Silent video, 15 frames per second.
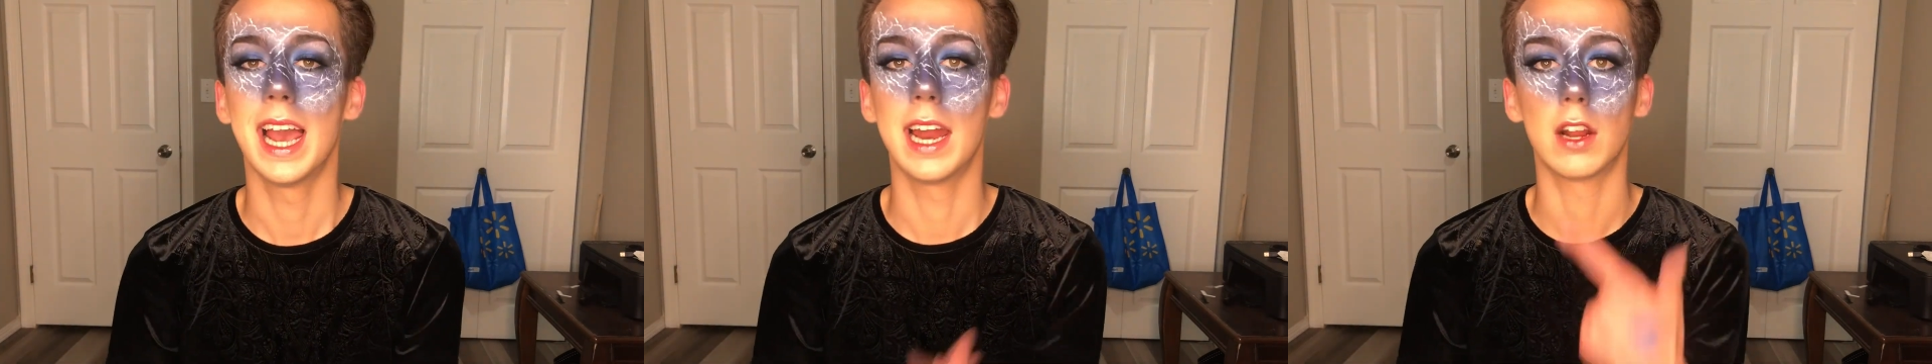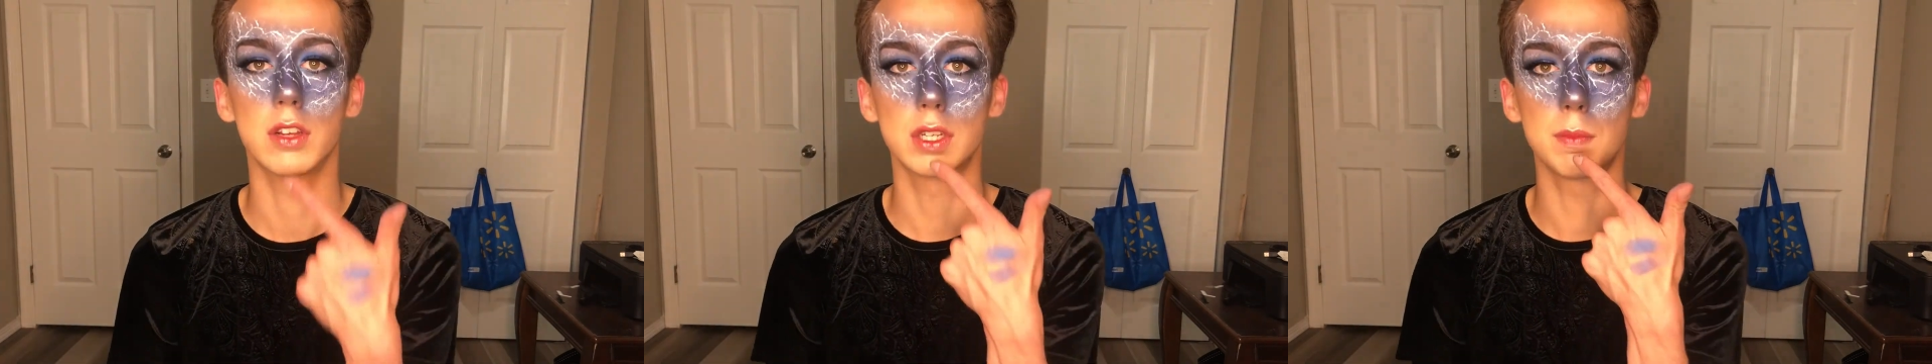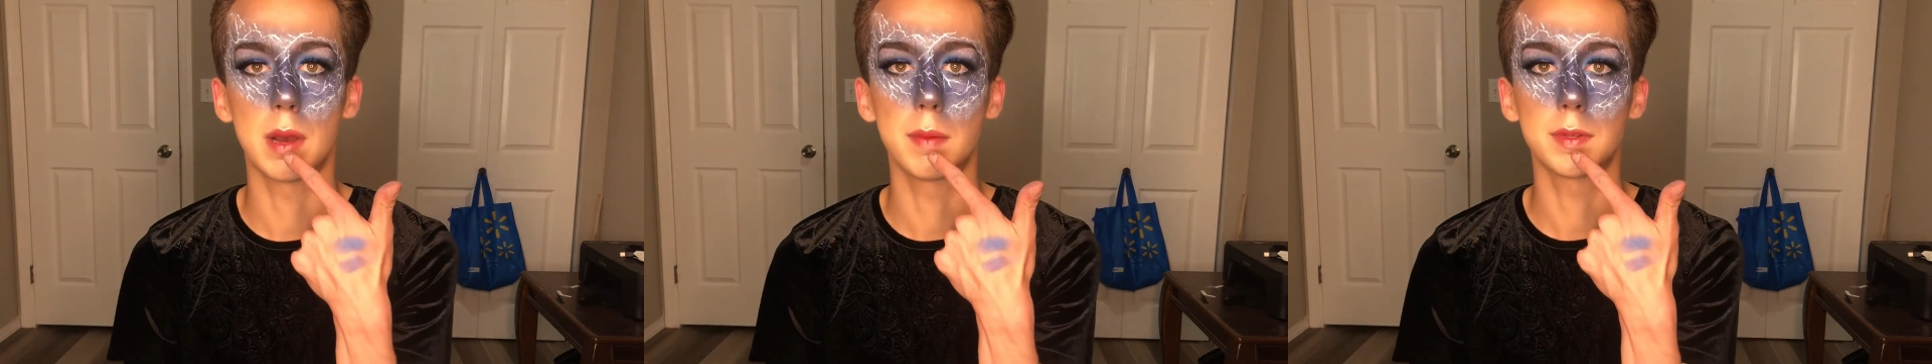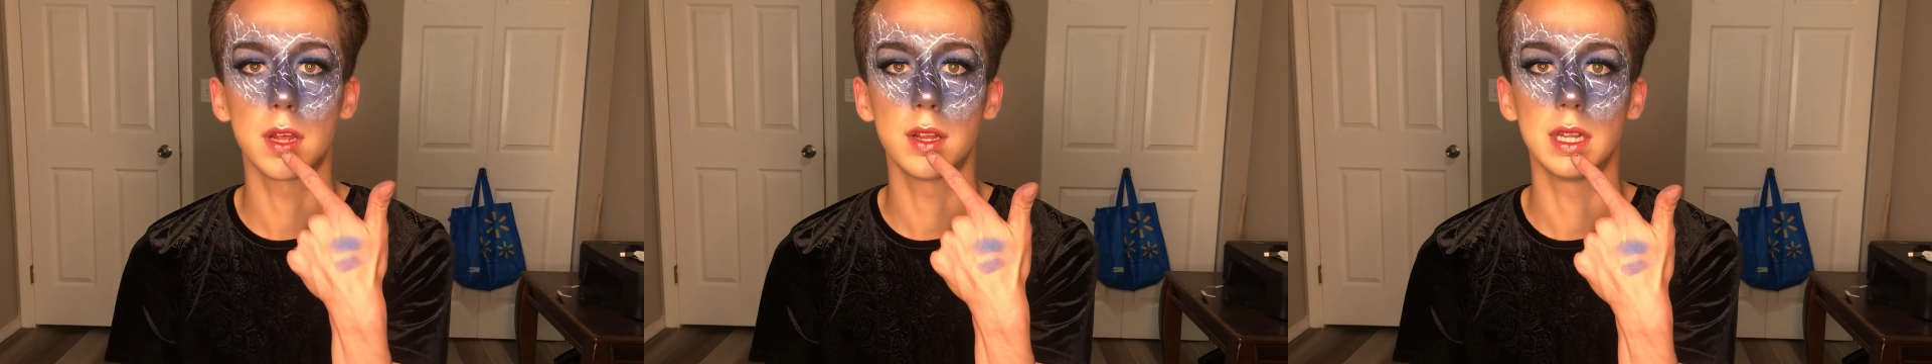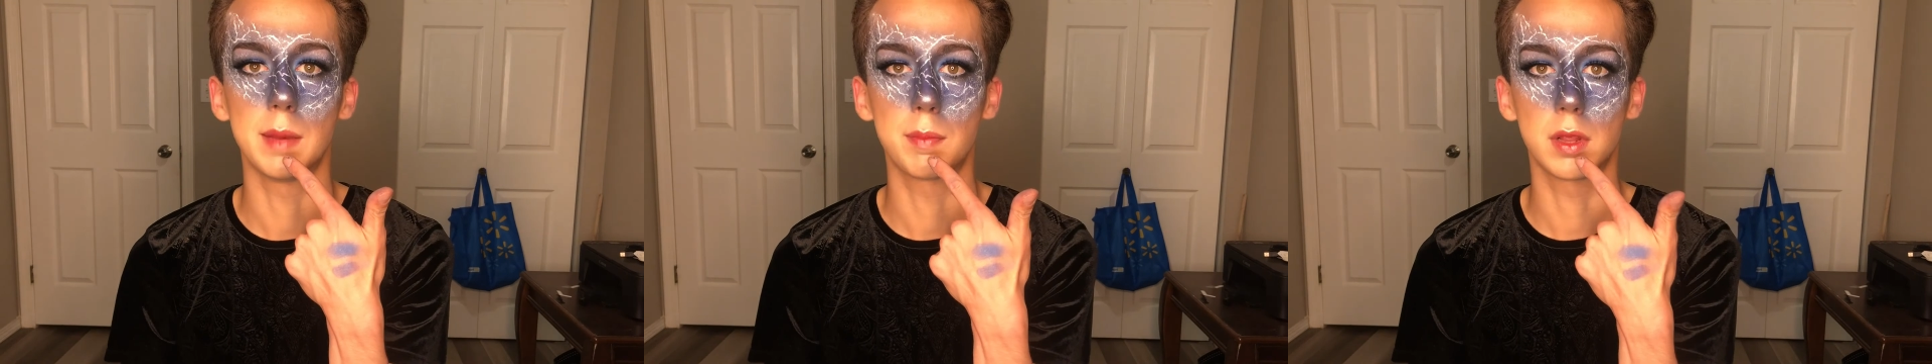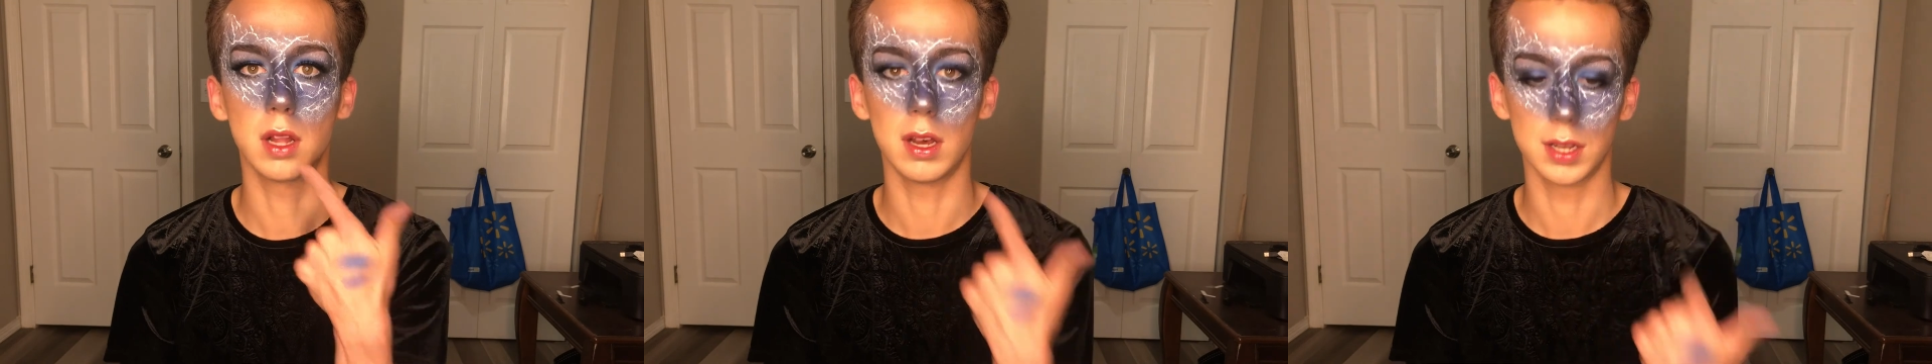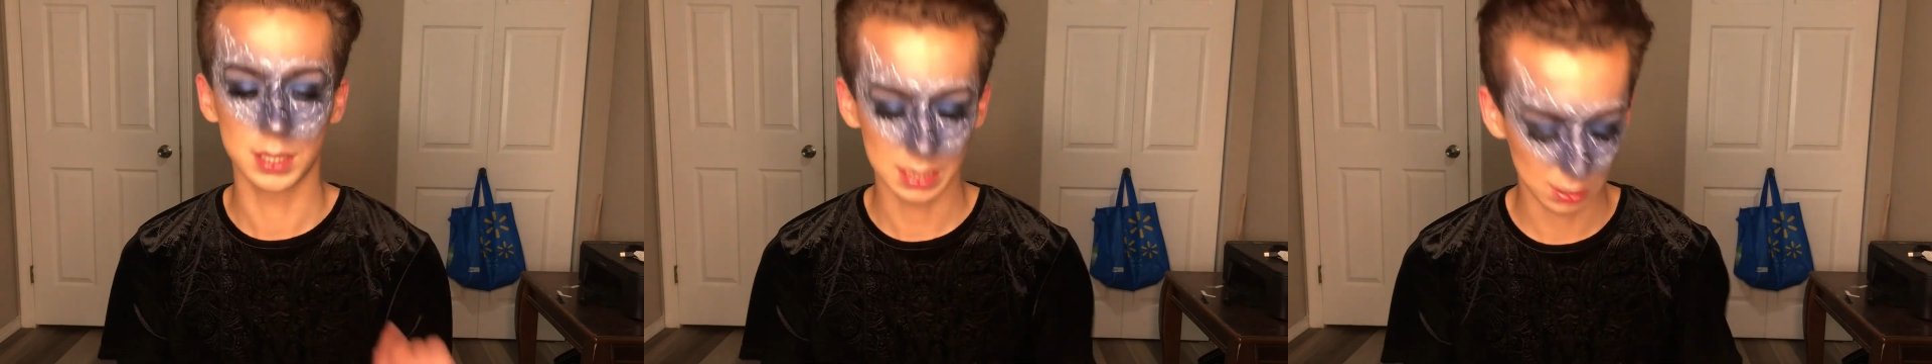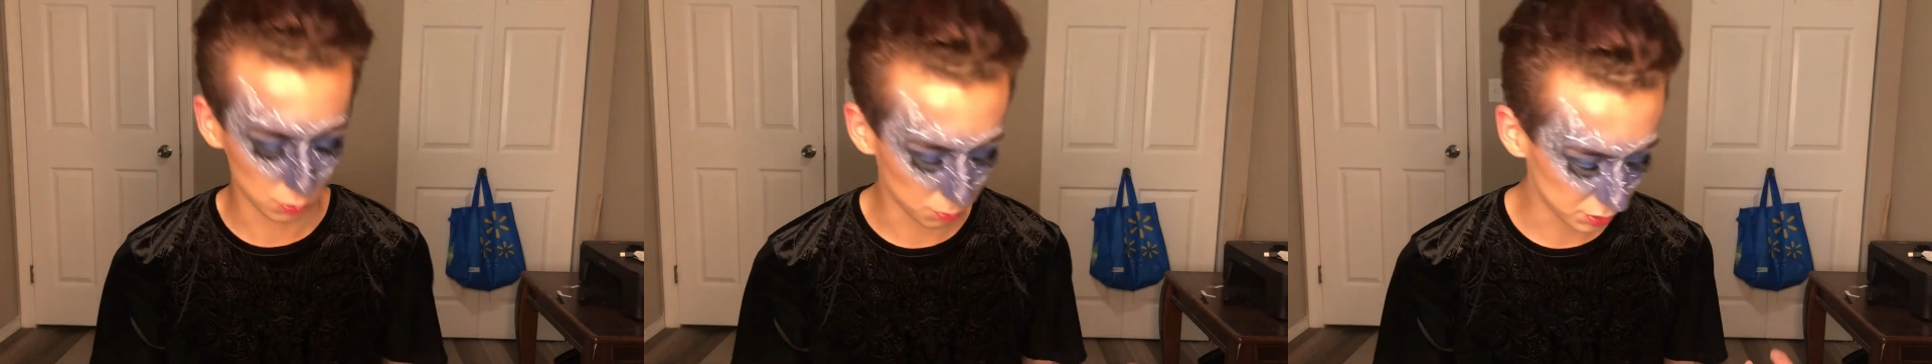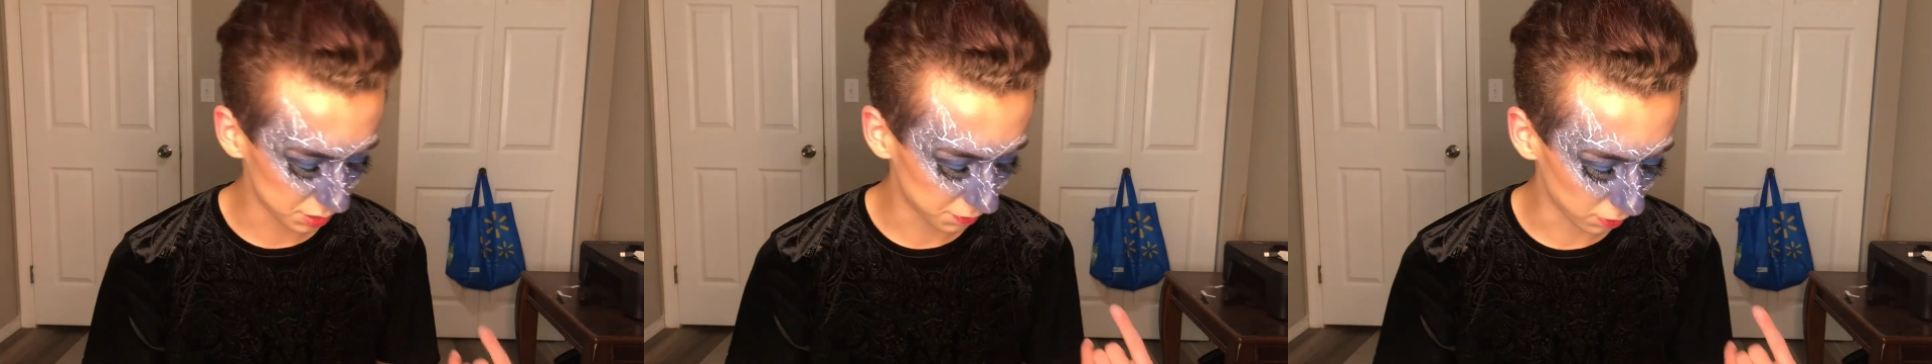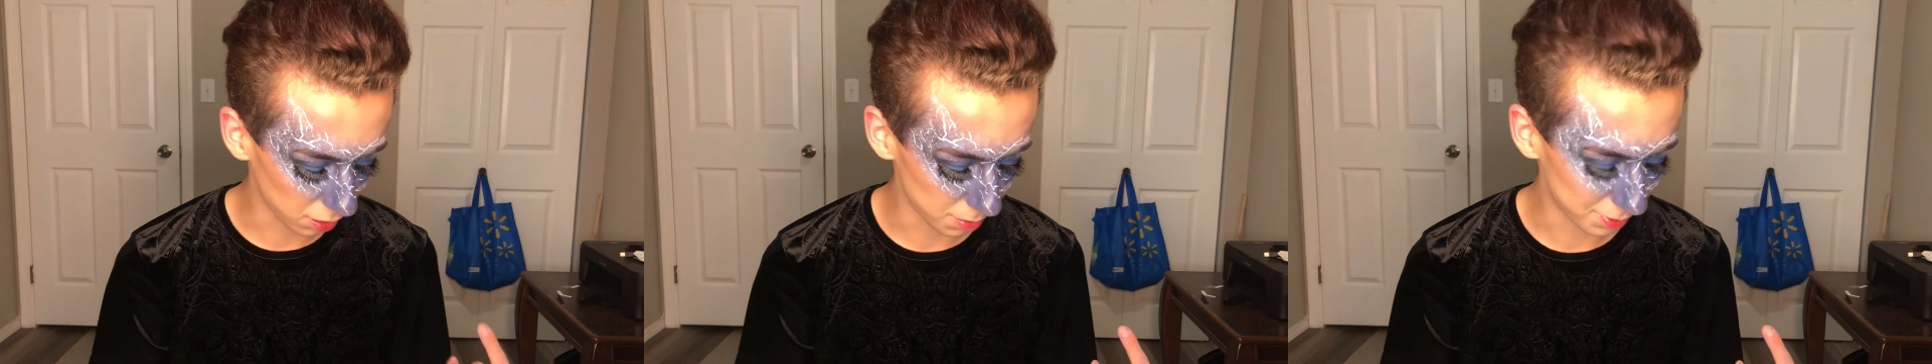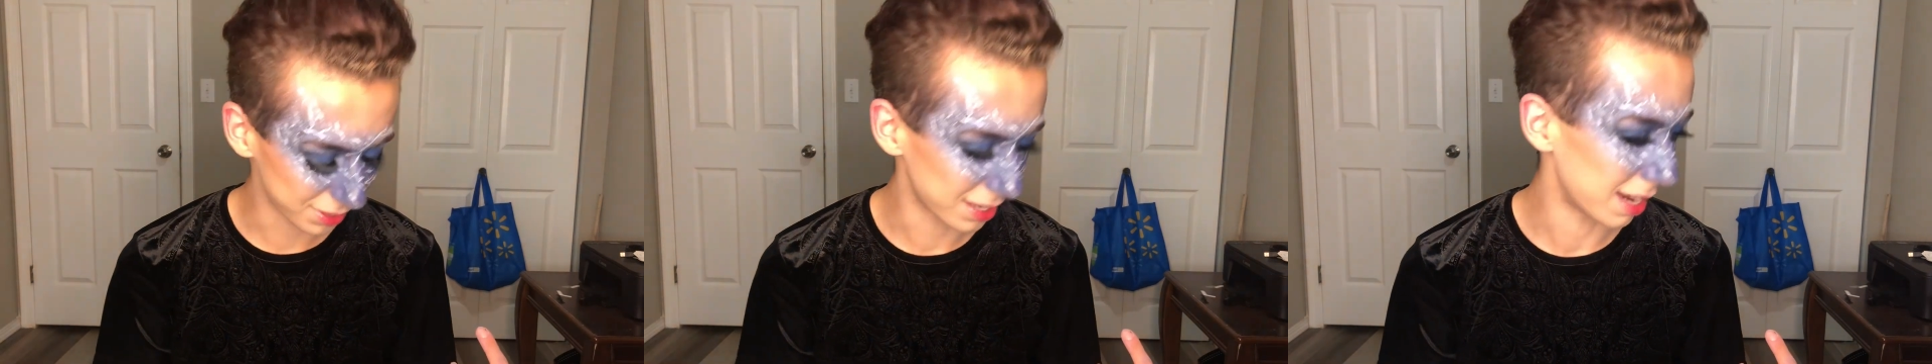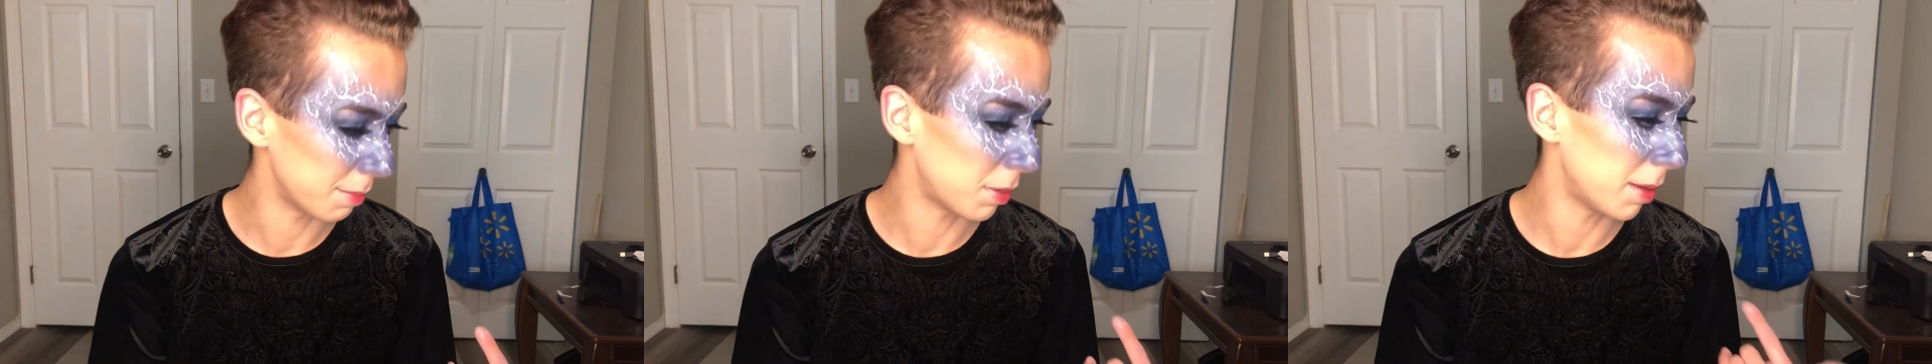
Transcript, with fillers: And I also popped on lip gloss. I almost forgot about that.